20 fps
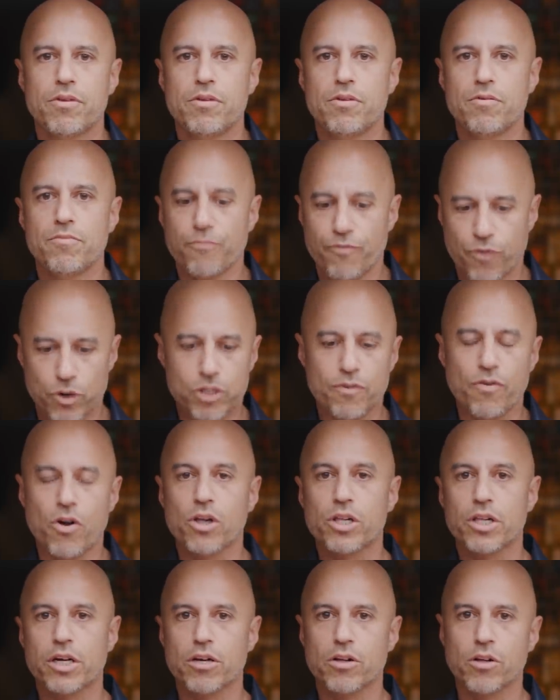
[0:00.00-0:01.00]
first of all,
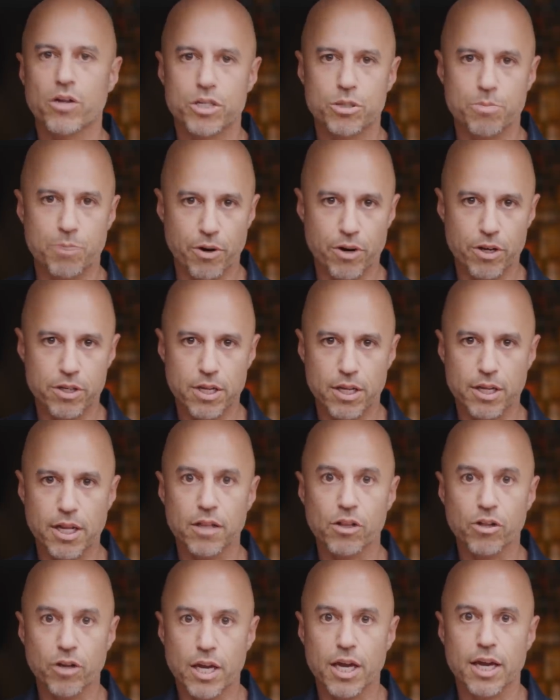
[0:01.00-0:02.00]
clinical experience and then
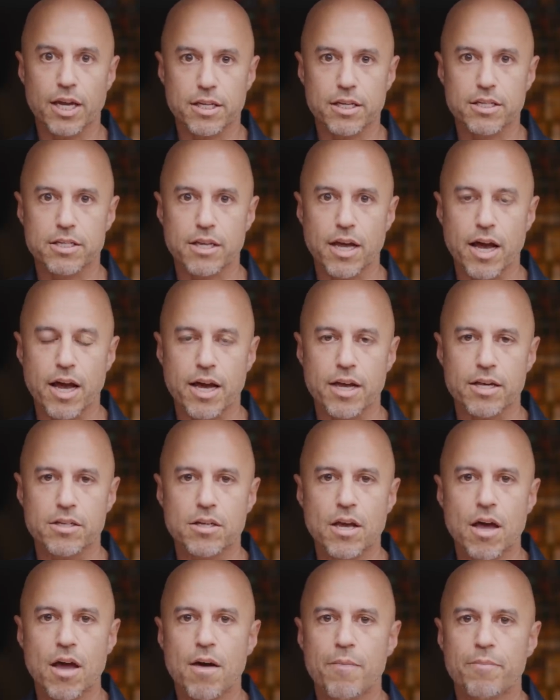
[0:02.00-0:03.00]
looking at the science,
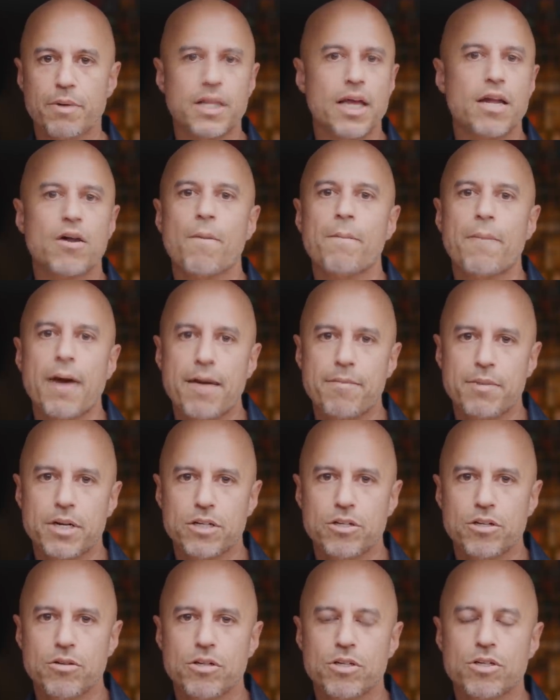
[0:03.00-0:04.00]
but they don't pay me to
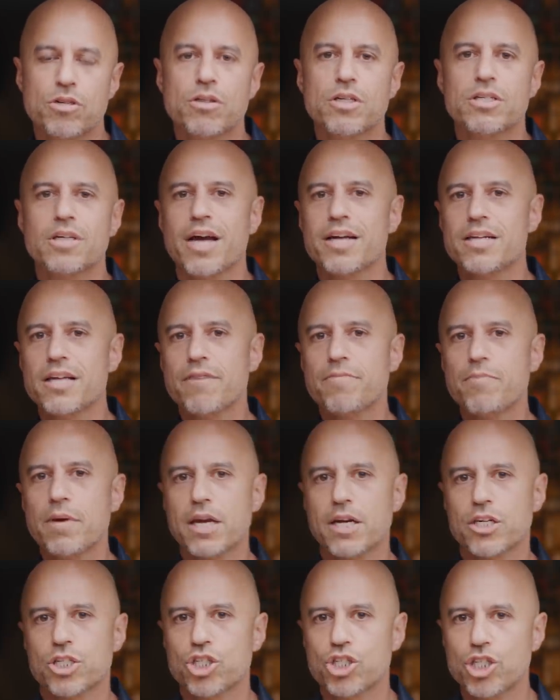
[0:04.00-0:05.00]
do this. So, this idea of
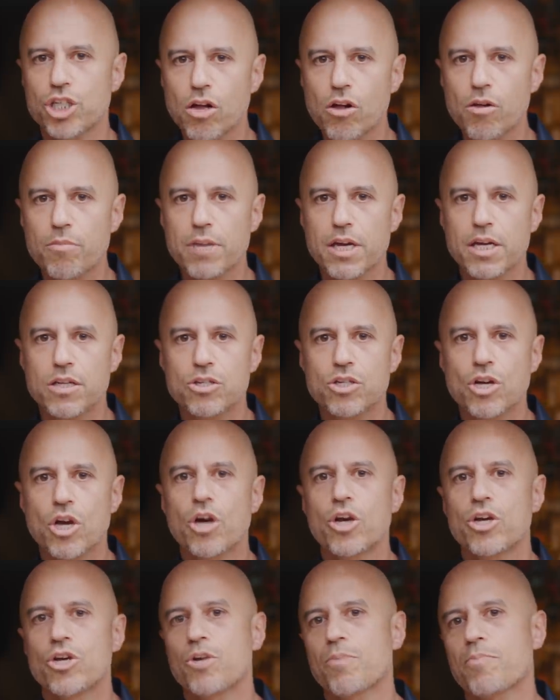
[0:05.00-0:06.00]
being a shill means
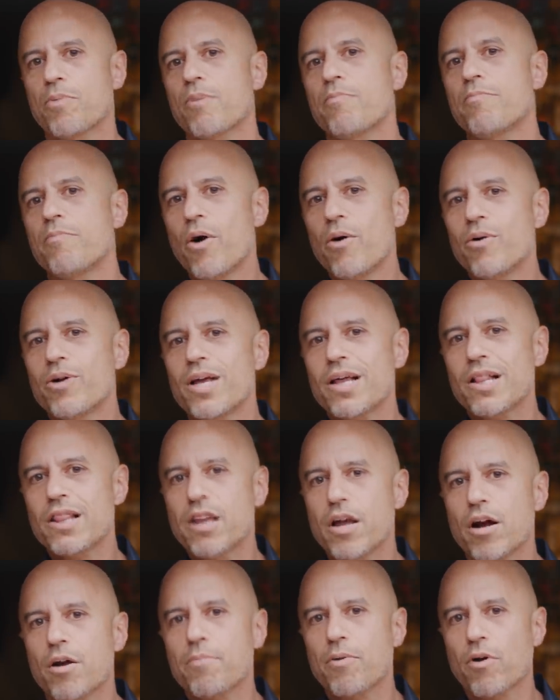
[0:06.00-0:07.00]
you're promoting
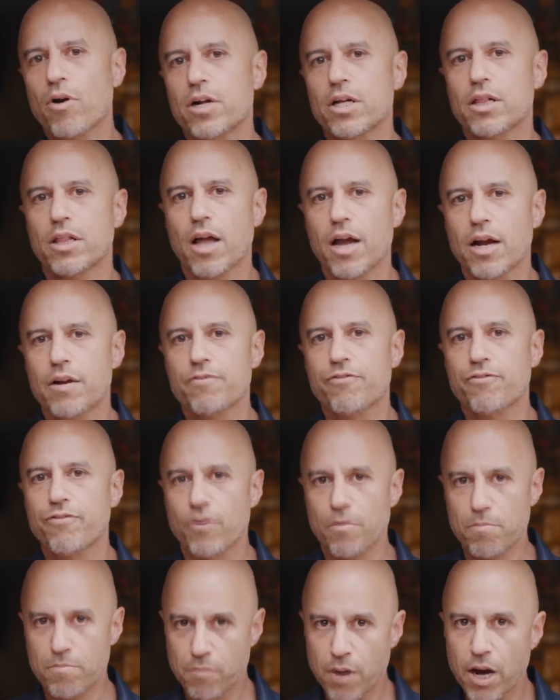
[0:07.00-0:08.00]
their party line
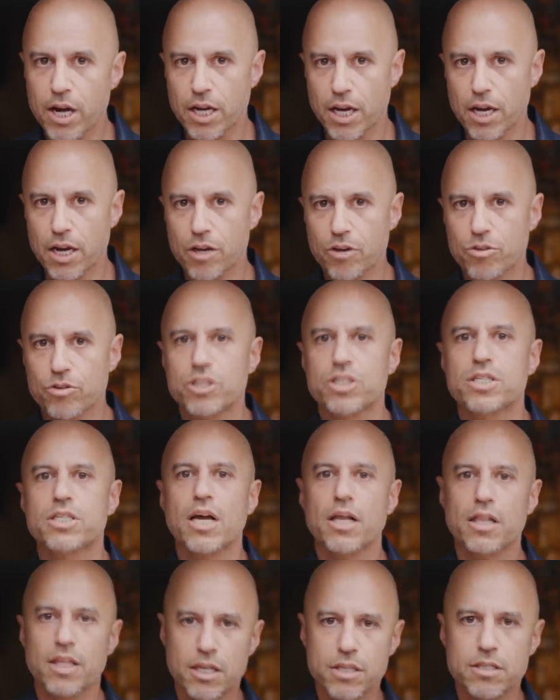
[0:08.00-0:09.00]
for money. You're
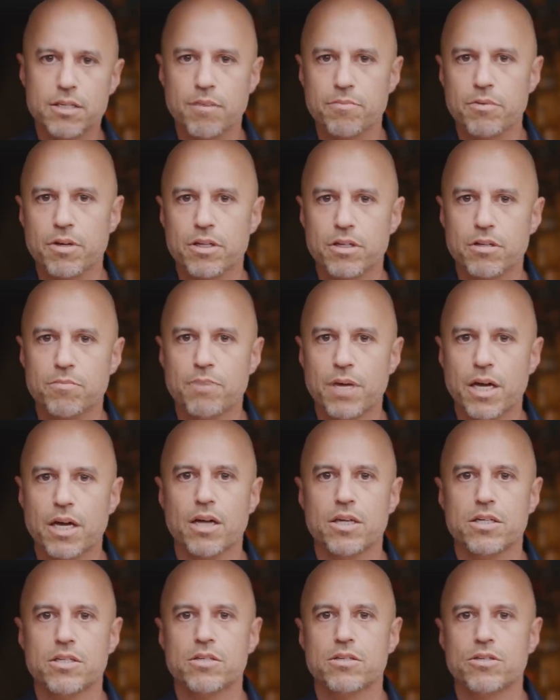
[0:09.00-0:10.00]
selling something
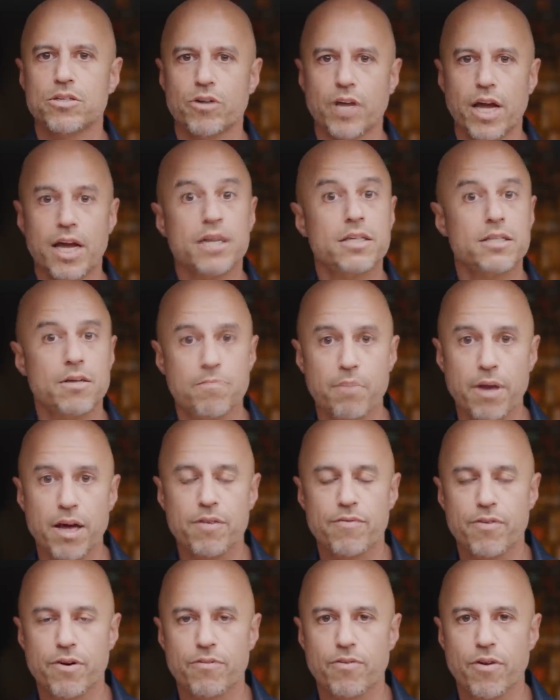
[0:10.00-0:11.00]
because you're getting some
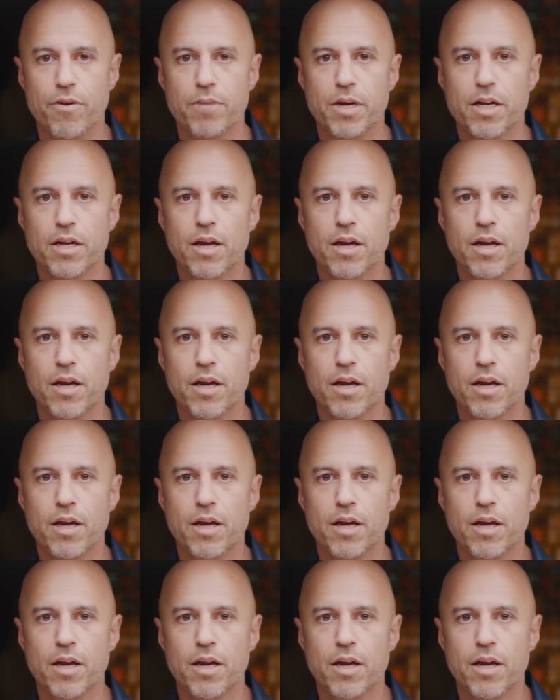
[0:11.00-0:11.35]
benefit from it.